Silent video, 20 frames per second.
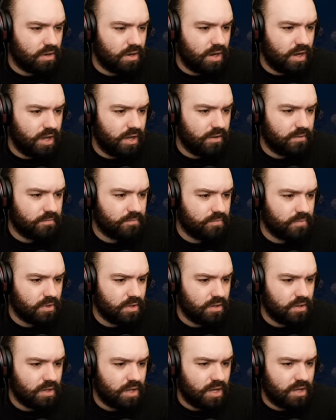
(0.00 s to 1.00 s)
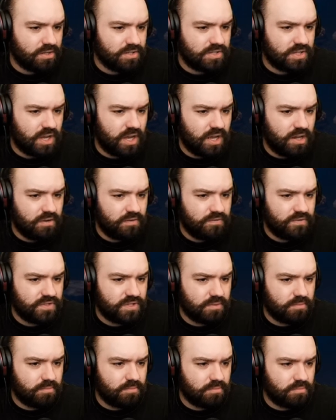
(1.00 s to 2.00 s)
All right. Outside of
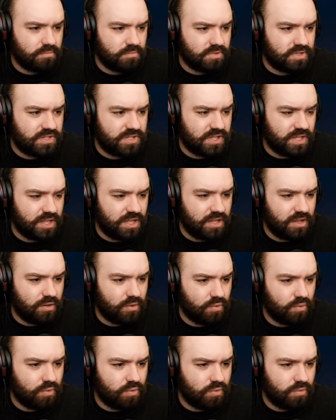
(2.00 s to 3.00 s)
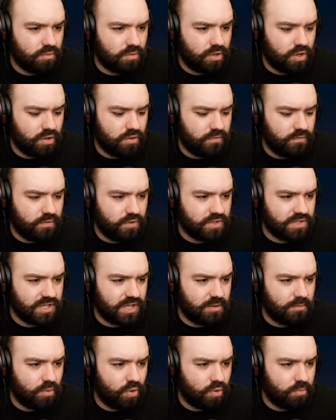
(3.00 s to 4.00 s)
some silly little
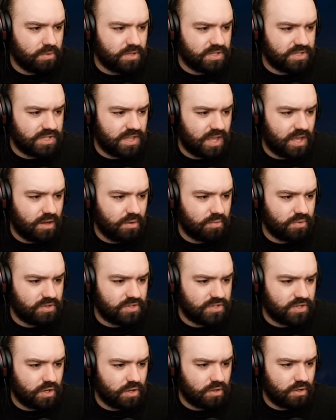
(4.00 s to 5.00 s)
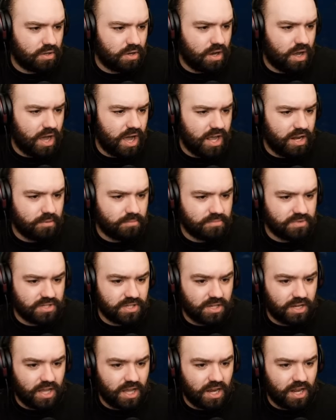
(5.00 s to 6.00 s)
confusing moments there with certain items
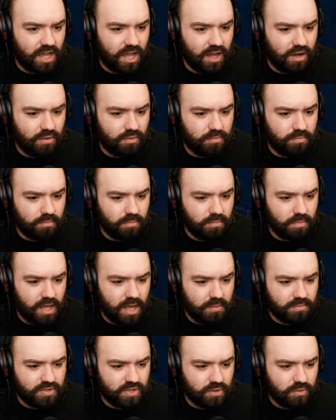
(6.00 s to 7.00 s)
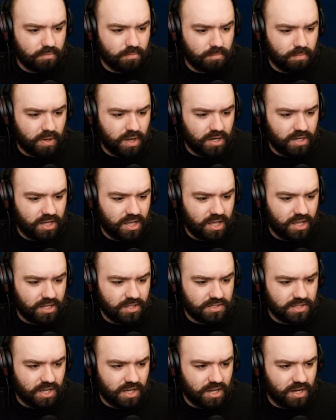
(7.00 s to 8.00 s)
and getting our absolute butt
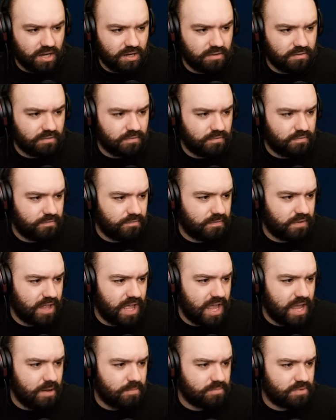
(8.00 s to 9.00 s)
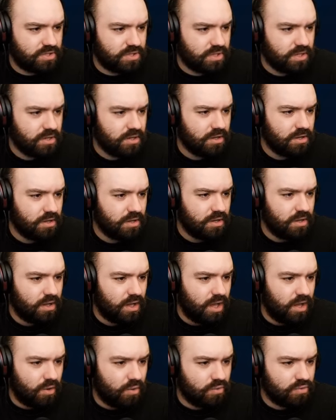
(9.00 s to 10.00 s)
kicked and inflamed
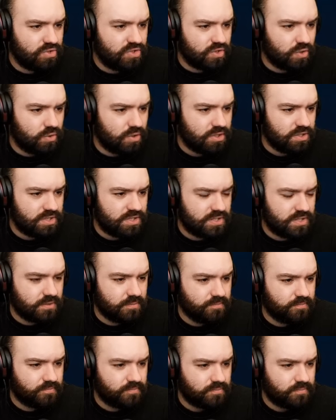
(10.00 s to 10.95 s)
and all sorts,